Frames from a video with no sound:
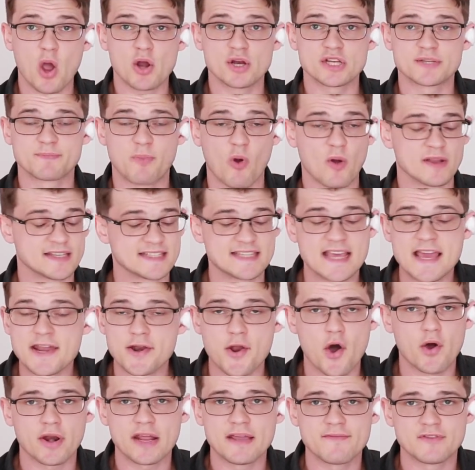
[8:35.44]
bonus points, they're
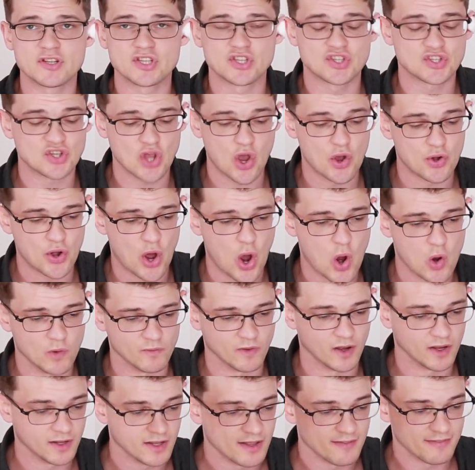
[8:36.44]
not even sewn
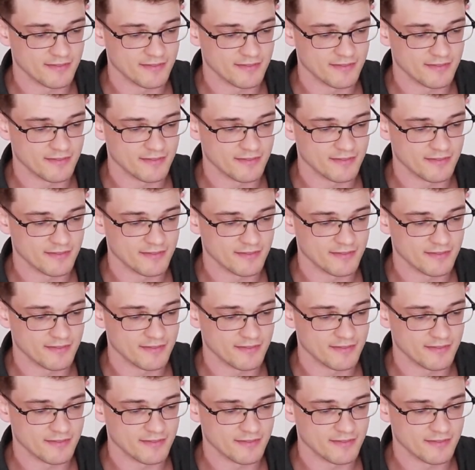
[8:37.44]
over.